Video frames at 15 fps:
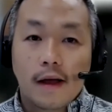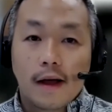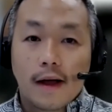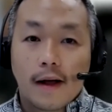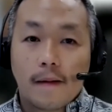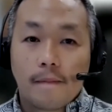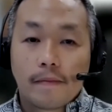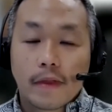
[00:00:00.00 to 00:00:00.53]

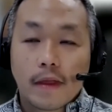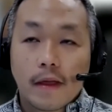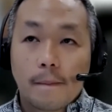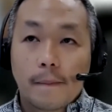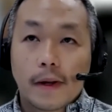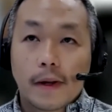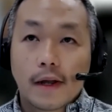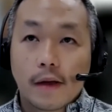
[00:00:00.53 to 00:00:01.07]

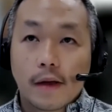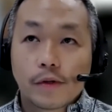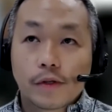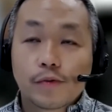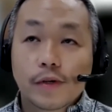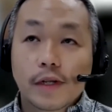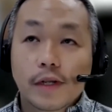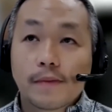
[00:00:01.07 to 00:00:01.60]
But it
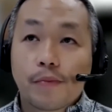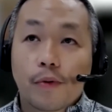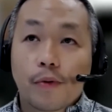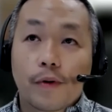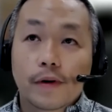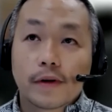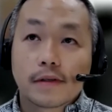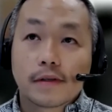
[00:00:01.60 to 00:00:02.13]
was really
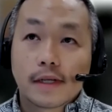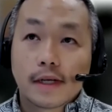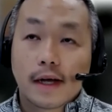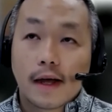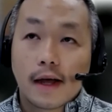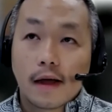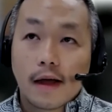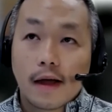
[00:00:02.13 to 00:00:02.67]
important
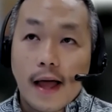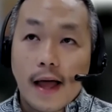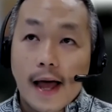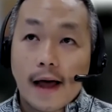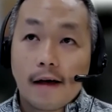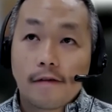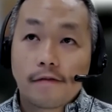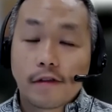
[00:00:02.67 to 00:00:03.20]
to
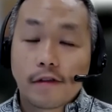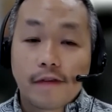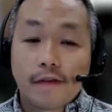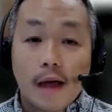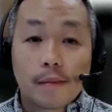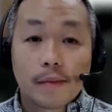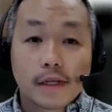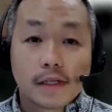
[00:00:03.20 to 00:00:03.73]
have the
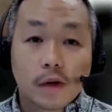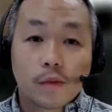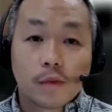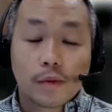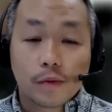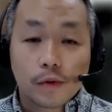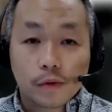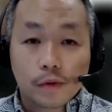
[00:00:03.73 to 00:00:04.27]
families that we
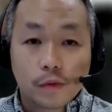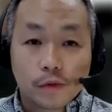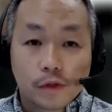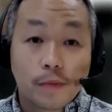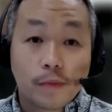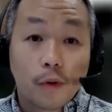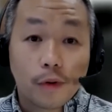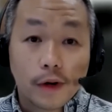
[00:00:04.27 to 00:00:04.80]
were
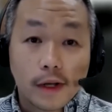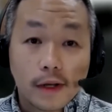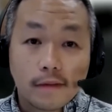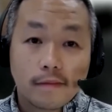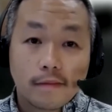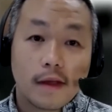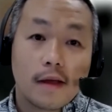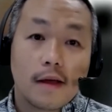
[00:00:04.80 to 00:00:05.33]
supporting
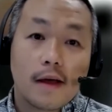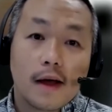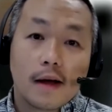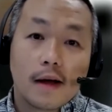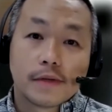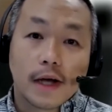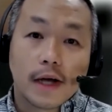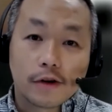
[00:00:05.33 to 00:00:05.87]

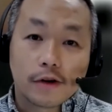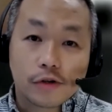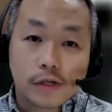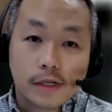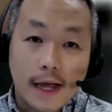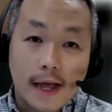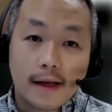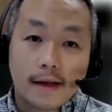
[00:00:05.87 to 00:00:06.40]
to
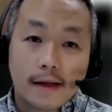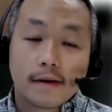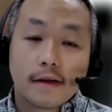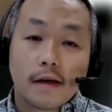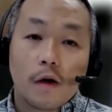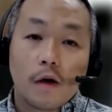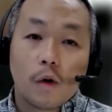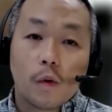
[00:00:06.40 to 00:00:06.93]
understand
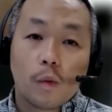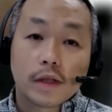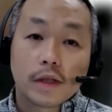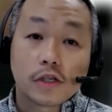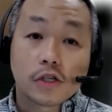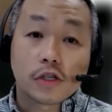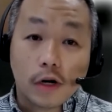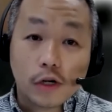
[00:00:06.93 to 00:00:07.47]
what
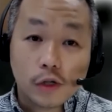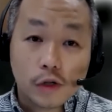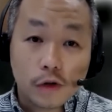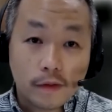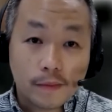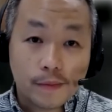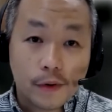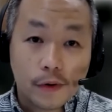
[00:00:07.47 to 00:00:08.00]
the structure
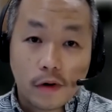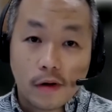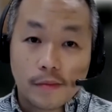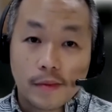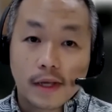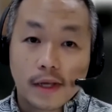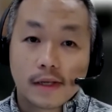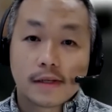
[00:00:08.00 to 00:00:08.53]
of the program
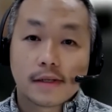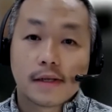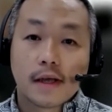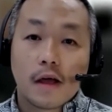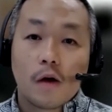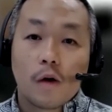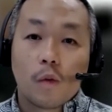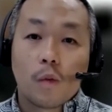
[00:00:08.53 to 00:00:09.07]
is,
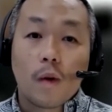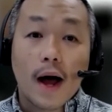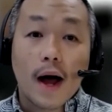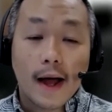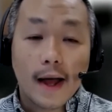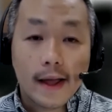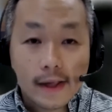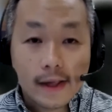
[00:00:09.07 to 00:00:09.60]

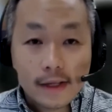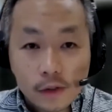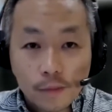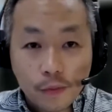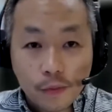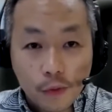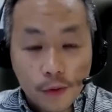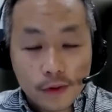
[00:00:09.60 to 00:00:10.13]
why it's so
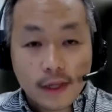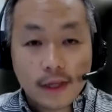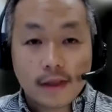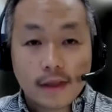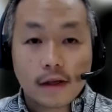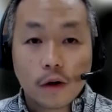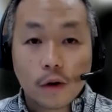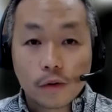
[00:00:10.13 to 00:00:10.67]
important that
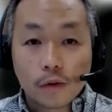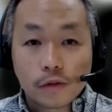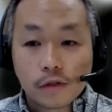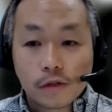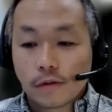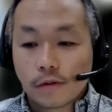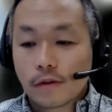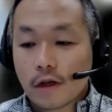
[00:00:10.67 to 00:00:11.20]
they go
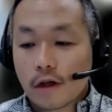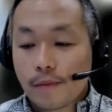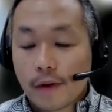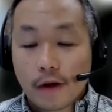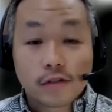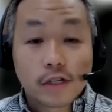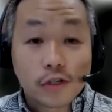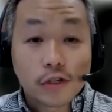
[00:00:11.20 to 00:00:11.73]
to their
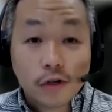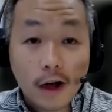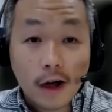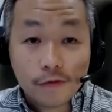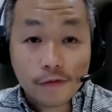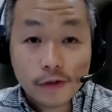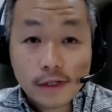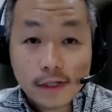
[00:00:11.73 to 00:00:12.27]
parent-teacher
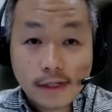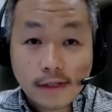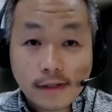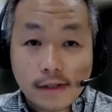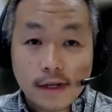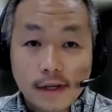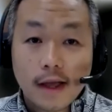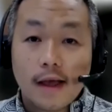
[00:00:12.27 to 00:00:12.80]

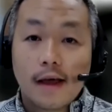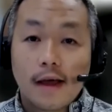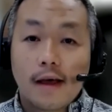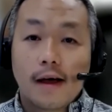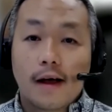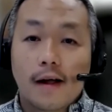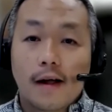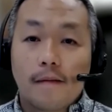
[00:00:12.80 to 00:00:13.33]
conferences,
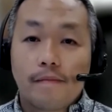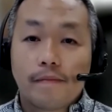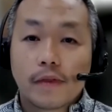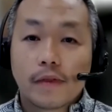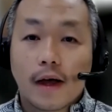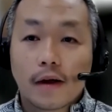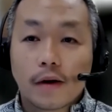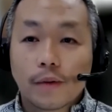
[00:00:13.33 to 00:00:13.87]

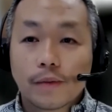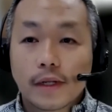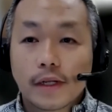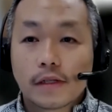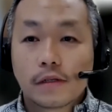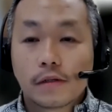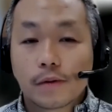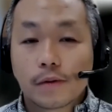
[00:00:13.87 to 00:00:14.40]
not only
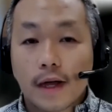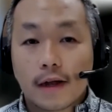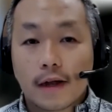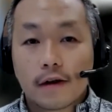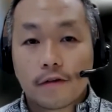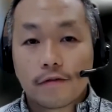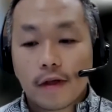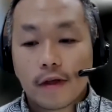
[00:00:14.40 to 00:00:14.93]
to kind
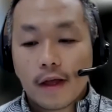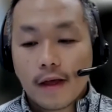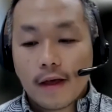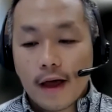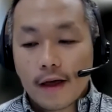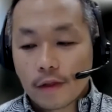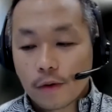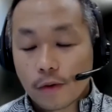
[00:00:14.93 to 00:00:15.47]
of,
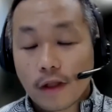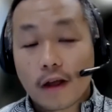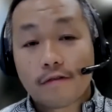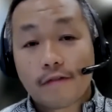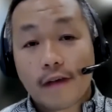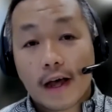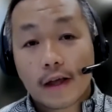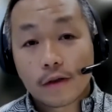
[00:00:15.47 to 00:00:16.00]
I think there was a lot
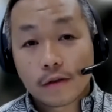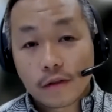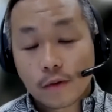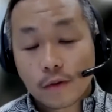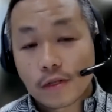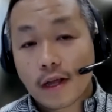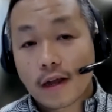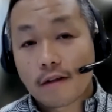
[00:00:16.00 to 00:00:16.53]
of value
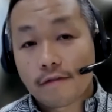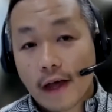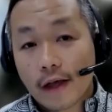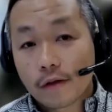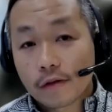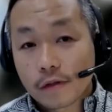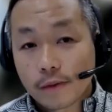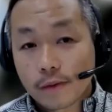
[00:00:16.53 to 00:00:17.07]

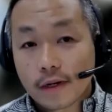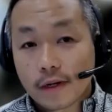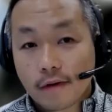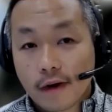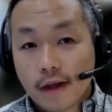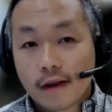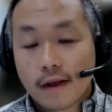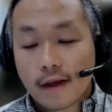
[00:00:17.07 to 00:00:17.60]
to it,
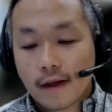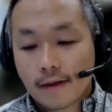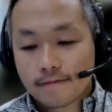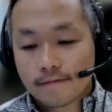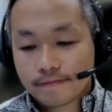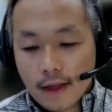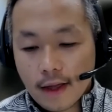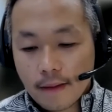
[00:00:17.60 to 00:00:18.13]
right?
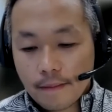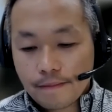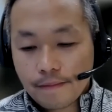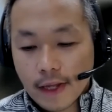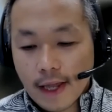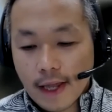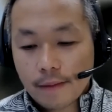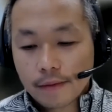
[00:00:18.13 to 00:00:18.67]

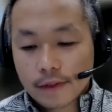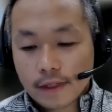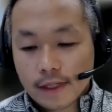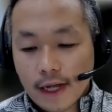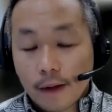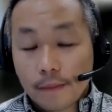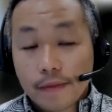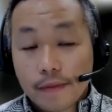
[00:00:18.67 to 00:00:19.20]
Being able
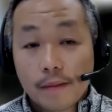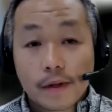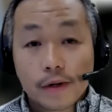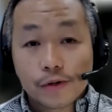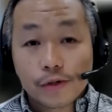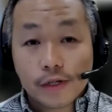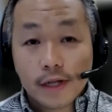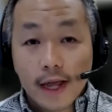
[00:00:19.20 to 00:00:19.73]
to help them
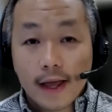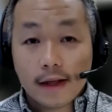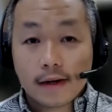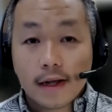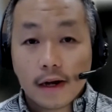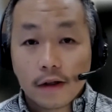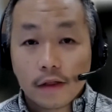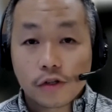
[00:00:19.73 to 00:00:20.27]
understand
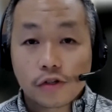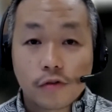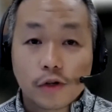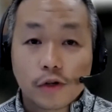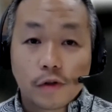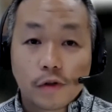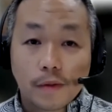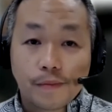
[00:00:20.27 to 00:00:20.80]
kind of the
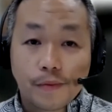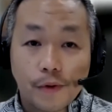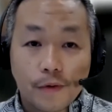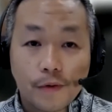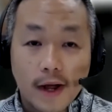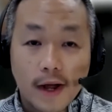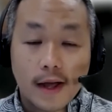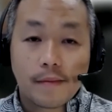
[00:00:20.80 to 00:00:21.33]
structure of the
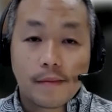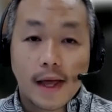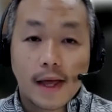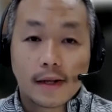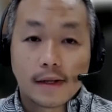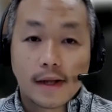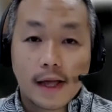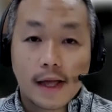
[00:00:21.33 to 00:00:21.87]
program
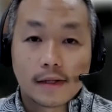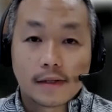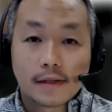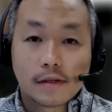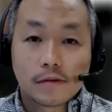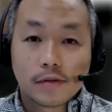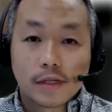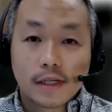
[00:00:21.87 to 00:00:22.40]
and
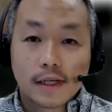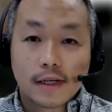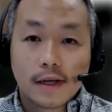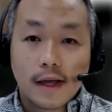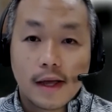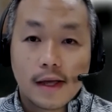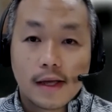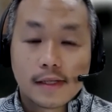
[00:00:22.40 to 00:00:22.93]
to
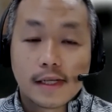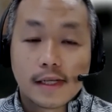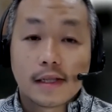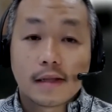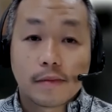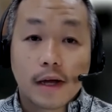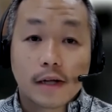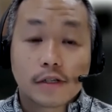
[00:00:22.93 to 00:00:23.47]
really see
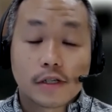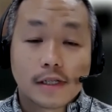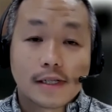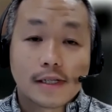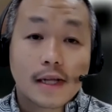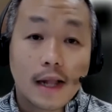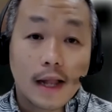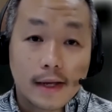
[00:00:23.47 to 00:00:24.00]
them not just
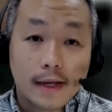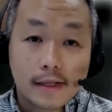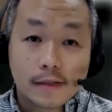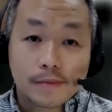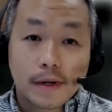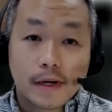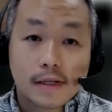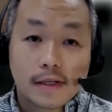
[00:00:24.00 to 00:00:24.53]
as
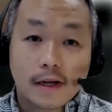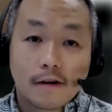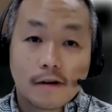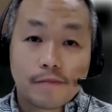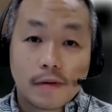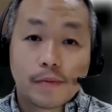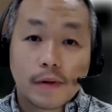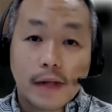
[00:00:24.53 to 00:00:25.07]
clients, but as kind
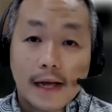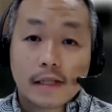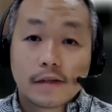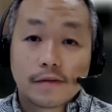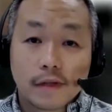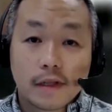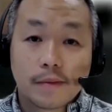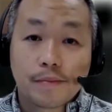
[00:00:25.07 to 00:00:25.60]
of people
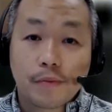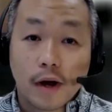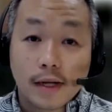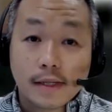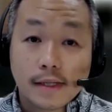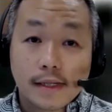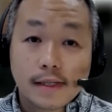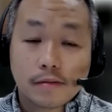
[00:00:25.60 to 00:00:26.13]
active in the
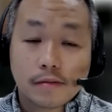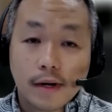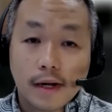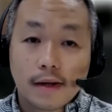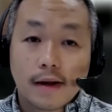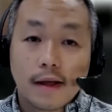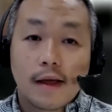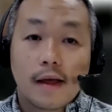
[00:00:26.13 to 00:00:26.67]
process,
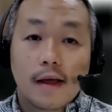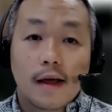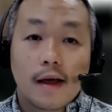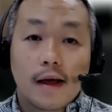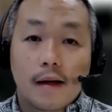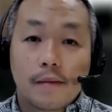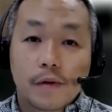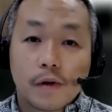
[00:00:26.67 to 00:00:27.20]
right?
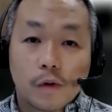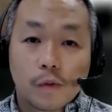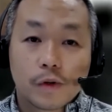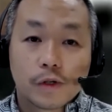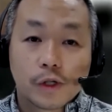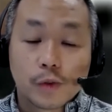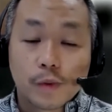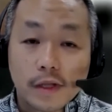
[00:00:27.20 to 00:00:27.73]

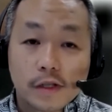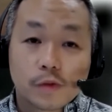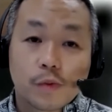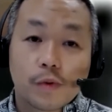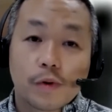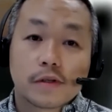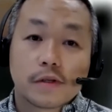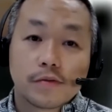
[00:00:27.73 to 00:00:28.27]
We're doing this
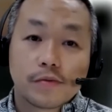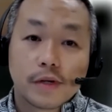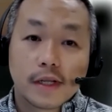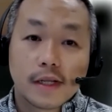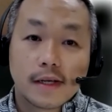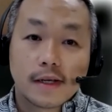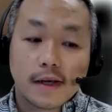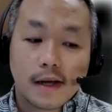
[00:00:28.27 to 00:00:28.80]
work to
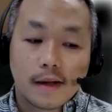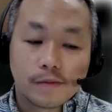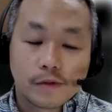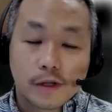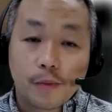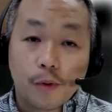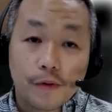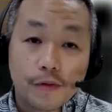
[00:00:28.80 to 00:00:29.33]
really
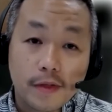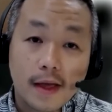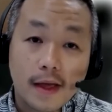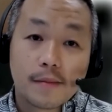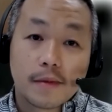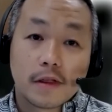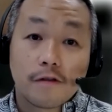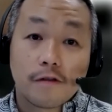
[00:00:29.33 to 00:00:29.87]
support
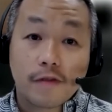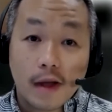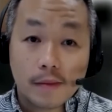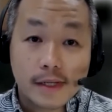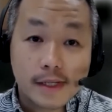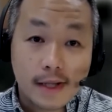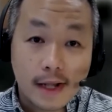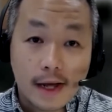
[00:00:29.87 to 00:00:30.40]
them in their
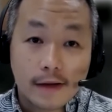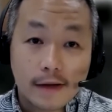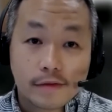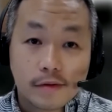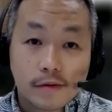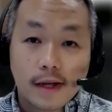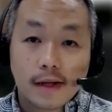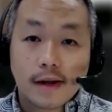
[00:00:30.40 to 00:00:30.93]
families' lives,
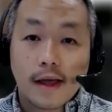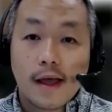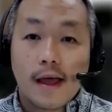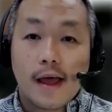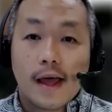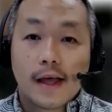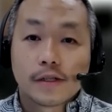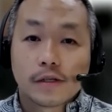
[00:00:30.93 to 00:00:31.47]
right?
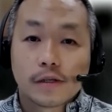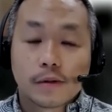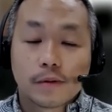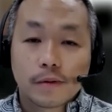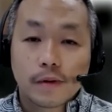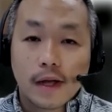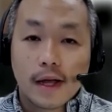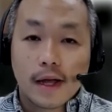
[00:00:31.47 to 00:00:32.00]
And
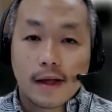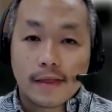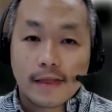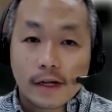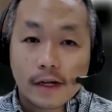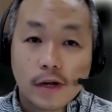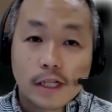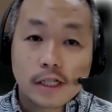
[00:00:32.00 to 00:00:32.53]
so
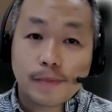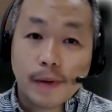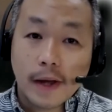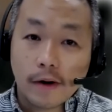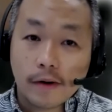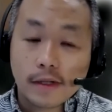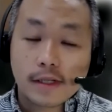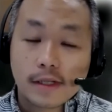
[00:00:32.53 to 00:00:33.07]
that
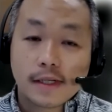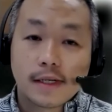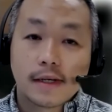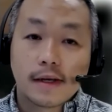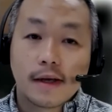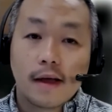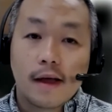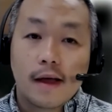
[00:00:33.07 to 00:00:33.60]

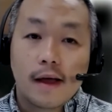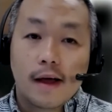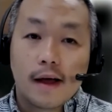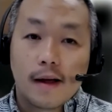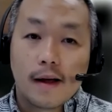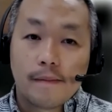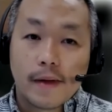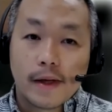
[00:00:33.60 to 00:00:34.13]
transparency,
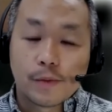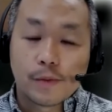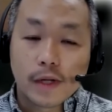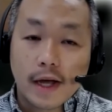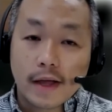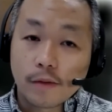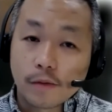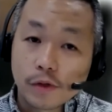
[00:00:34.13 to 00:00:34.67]
I
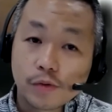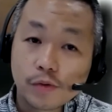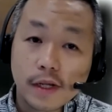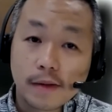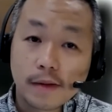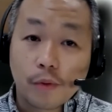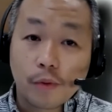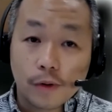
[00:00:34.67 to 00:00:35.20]
think was
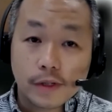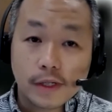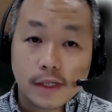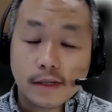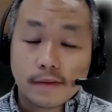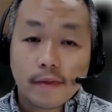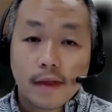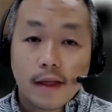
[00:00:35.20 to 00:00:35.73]
really important.